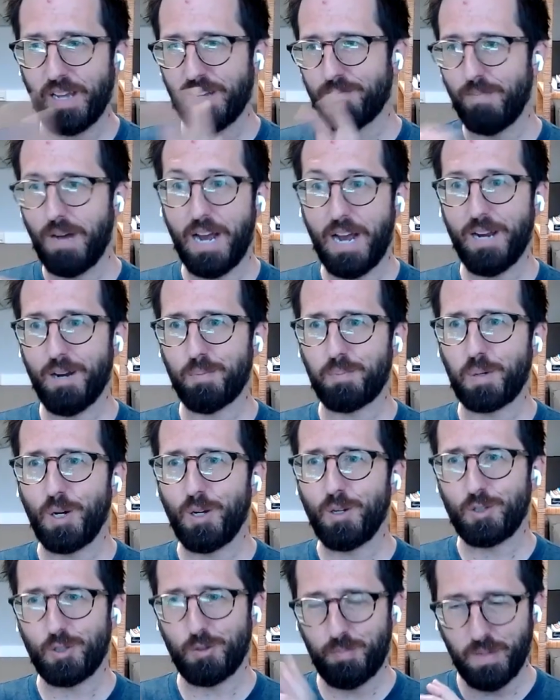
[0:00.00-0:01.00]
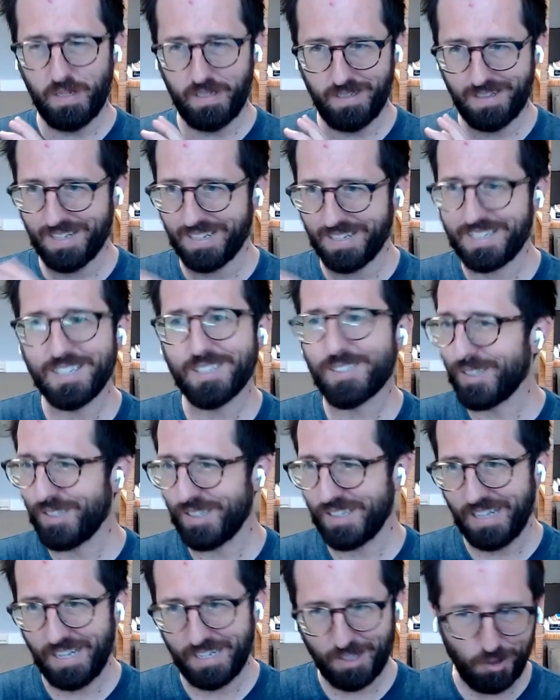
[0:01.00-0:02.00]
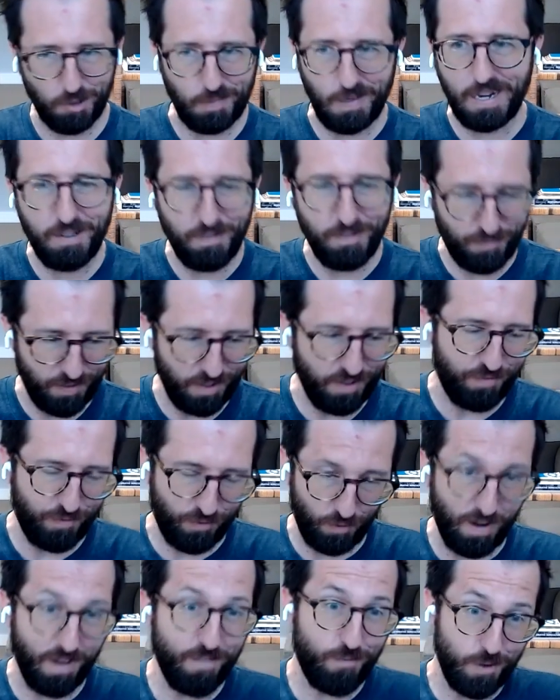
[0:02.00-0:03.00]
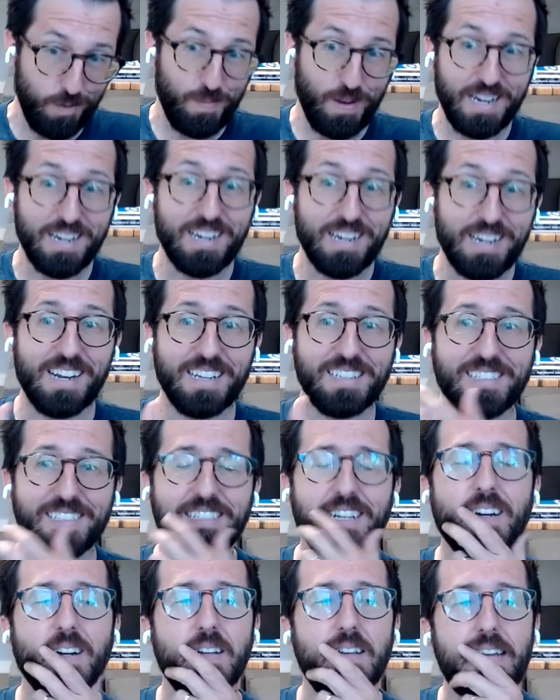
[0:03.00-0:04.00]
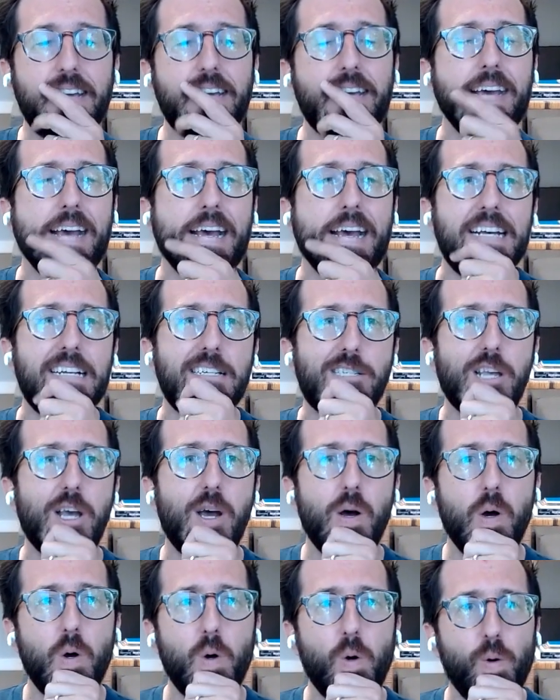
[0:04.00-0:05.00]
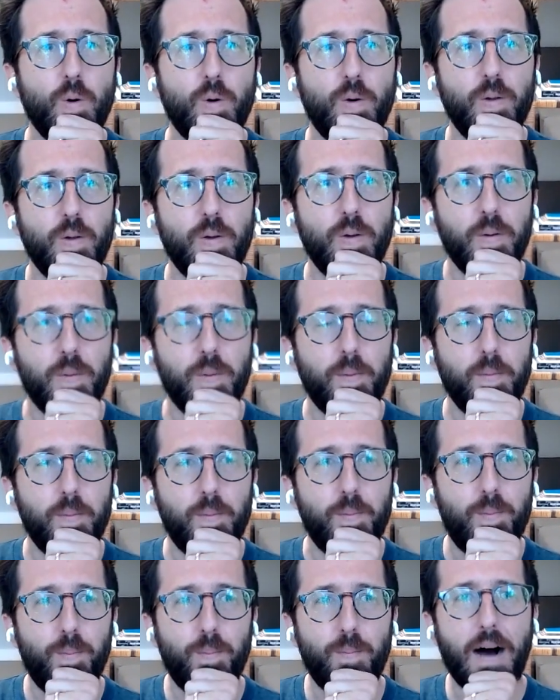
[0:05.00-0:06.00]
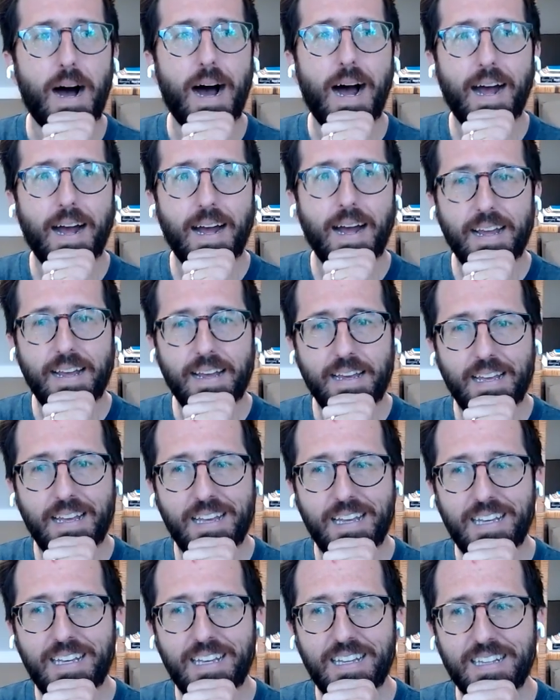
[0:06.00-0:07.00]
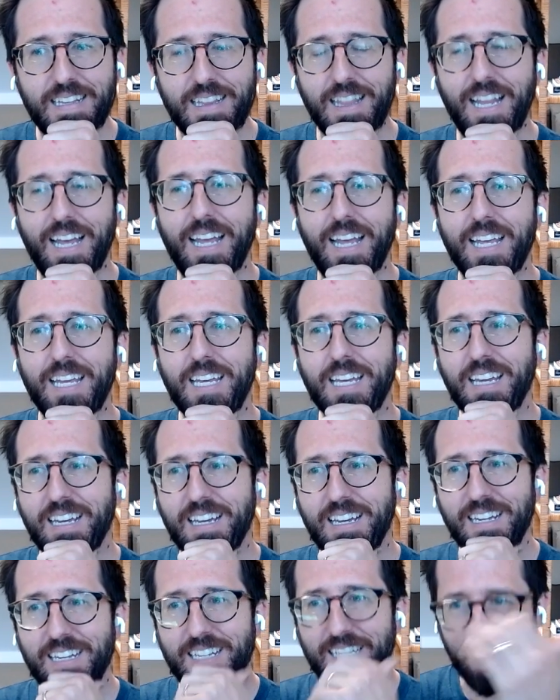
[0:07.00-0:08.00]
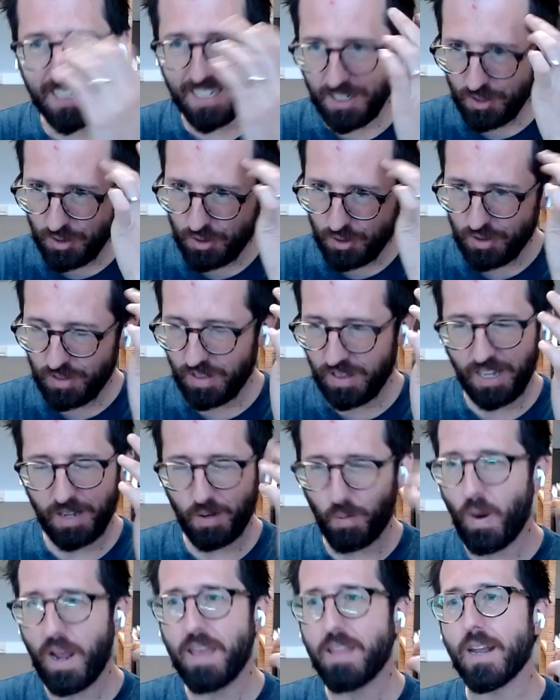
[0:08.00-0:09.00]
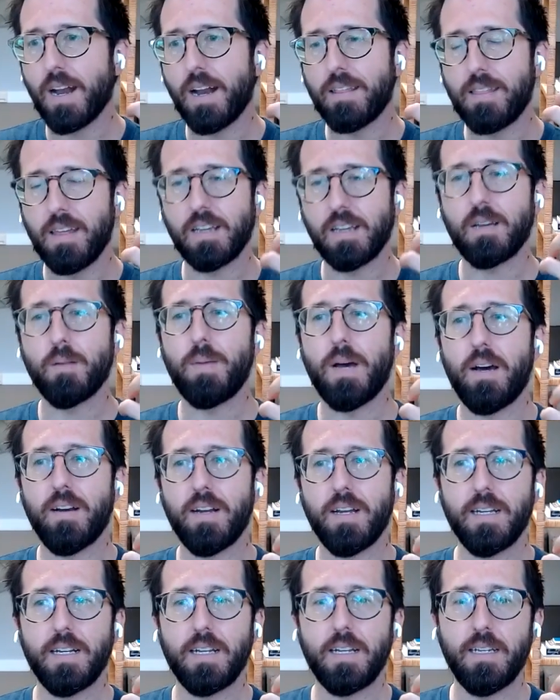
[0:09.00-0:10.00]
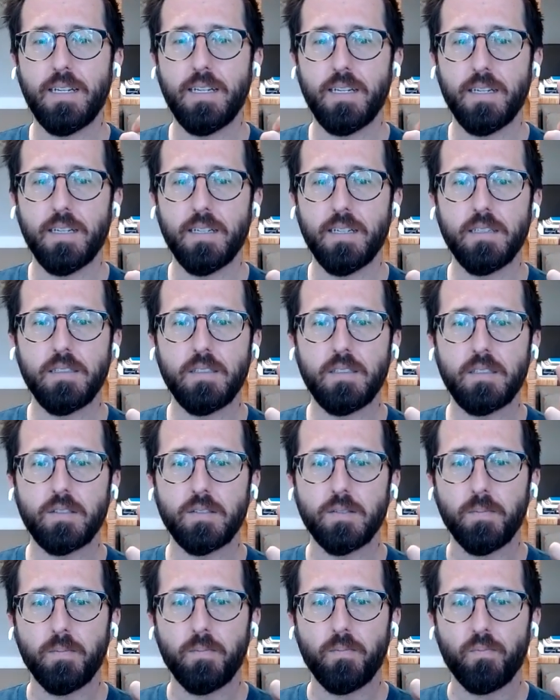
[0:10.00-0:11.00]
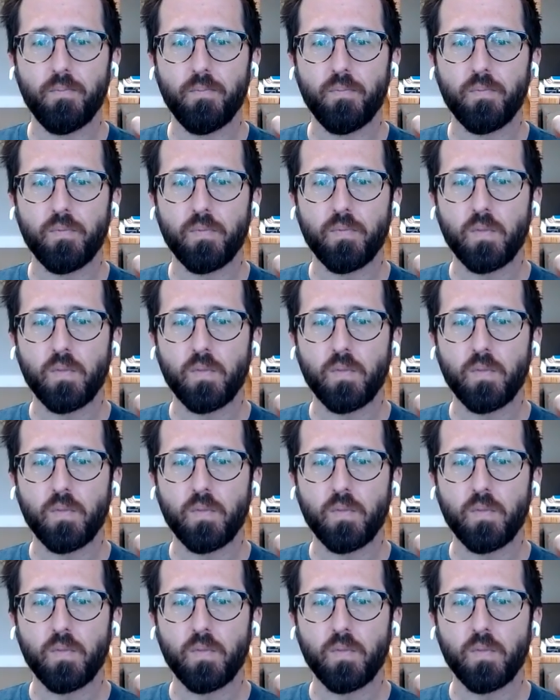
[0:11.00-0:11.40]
tell you like my approach, but this isn't like the right fit for everybody necessarily. So my like in like way that I think about it is